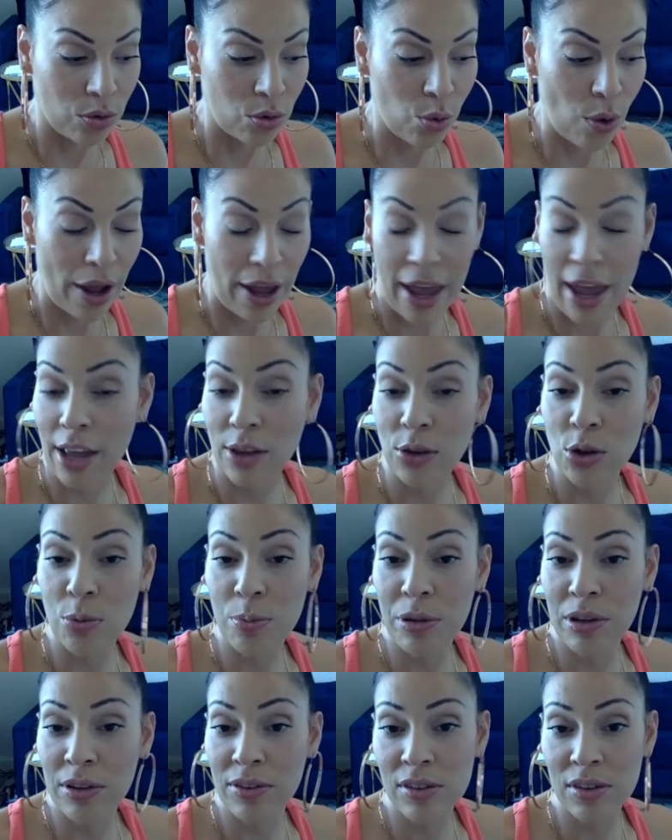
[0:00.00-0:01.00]
do I
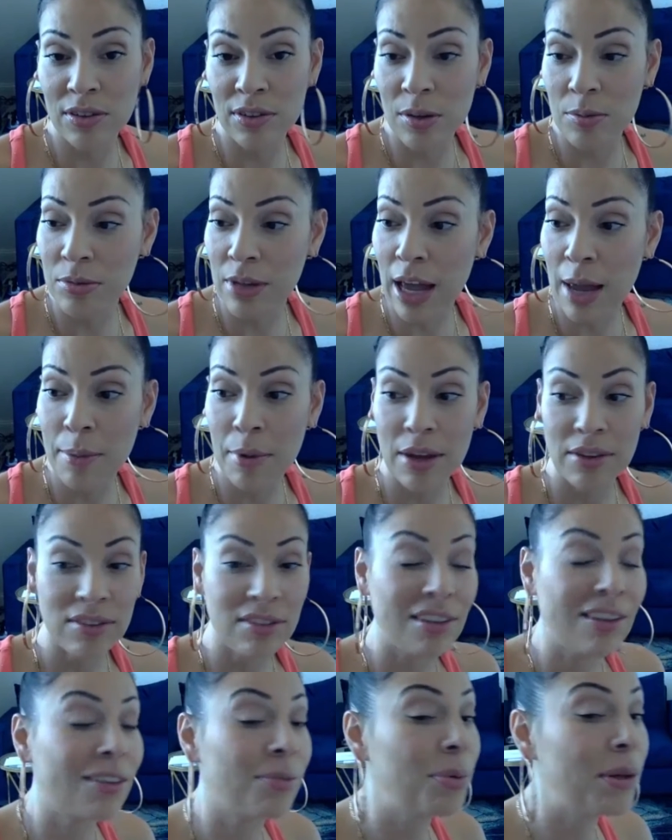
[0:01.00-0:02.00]
handle business sometime
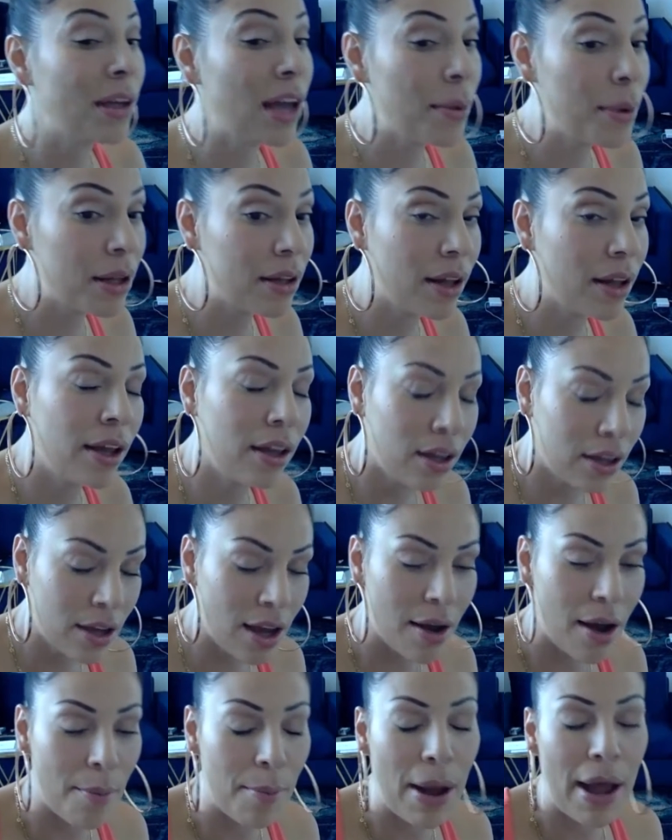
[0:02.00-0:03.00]
at 6 p.m. at night?
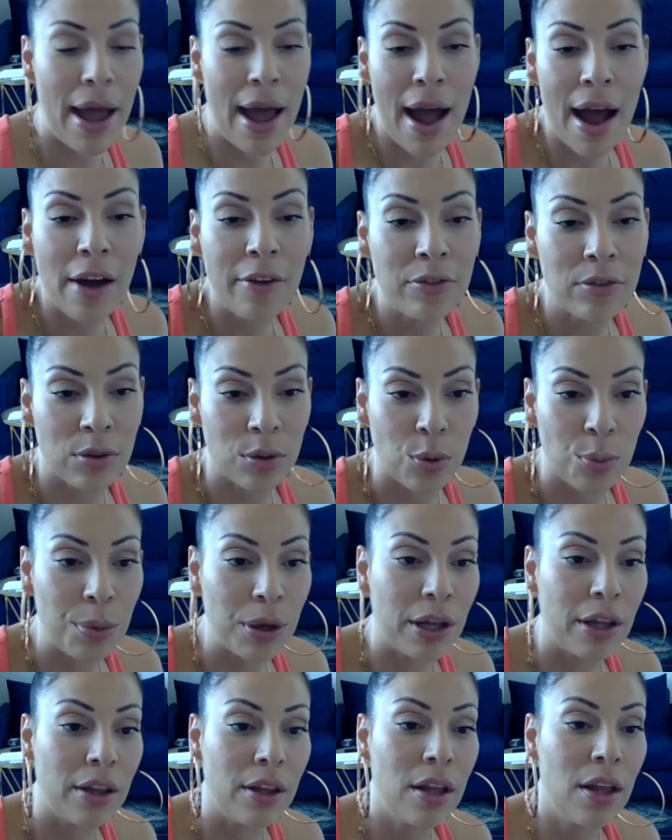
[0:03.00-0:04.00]
Yeah, I might have to.
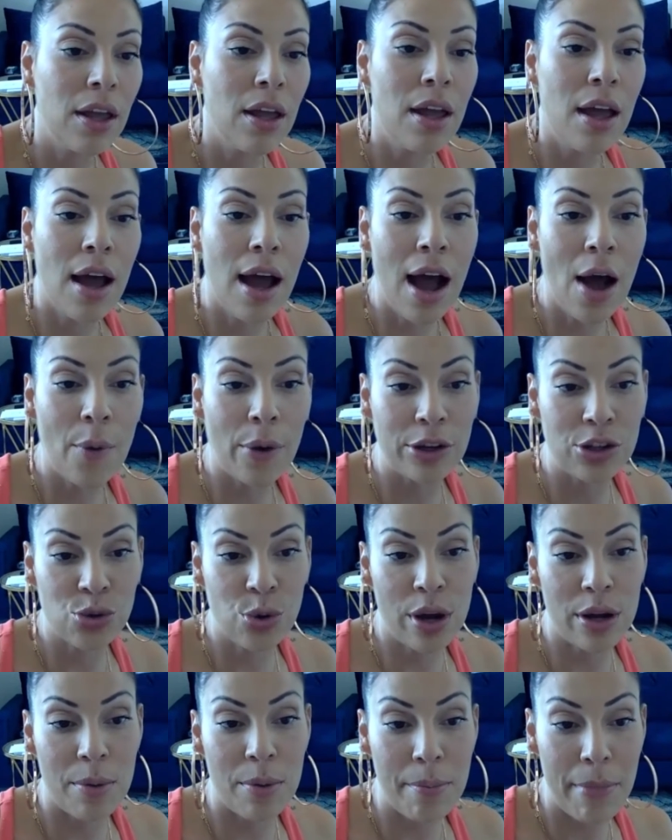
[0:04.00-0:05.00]
But how I
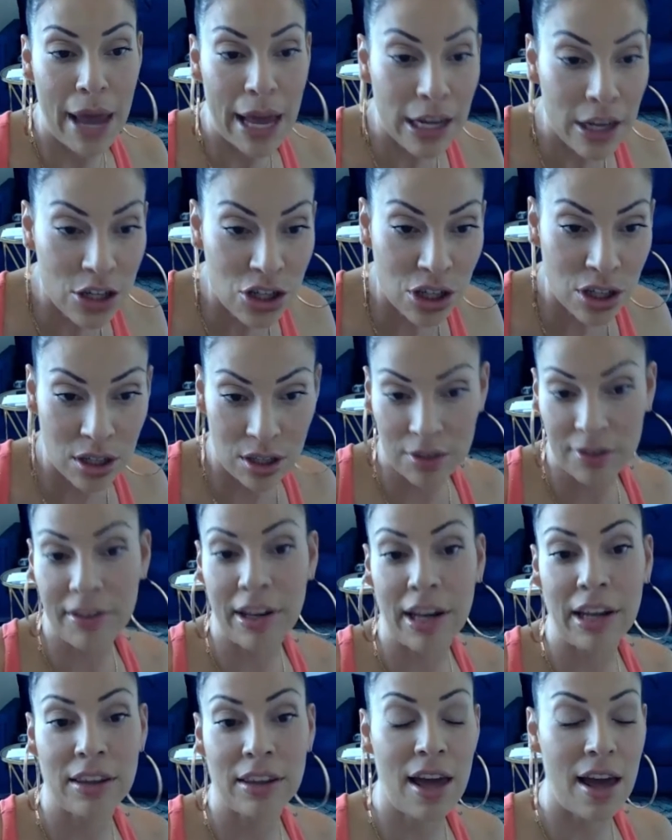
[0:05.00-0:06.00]
try to manage it
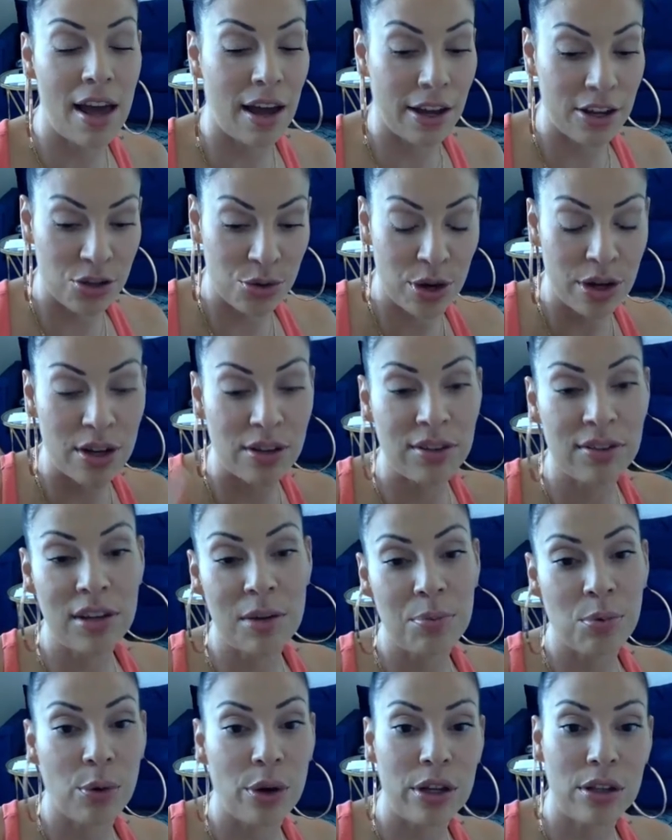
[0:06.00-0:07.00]
is like that. I try to
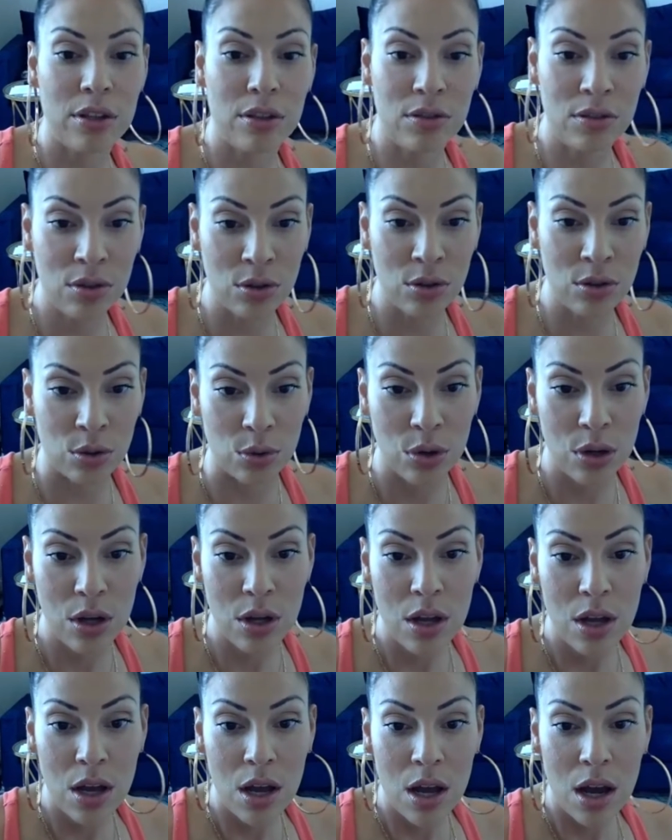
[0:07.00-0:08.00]
separate the
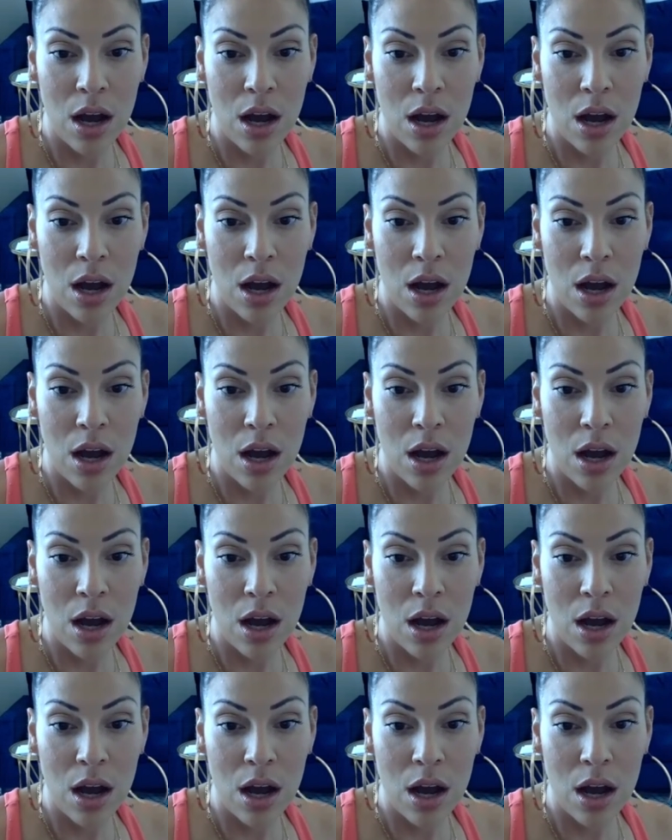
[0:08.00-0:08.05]
two.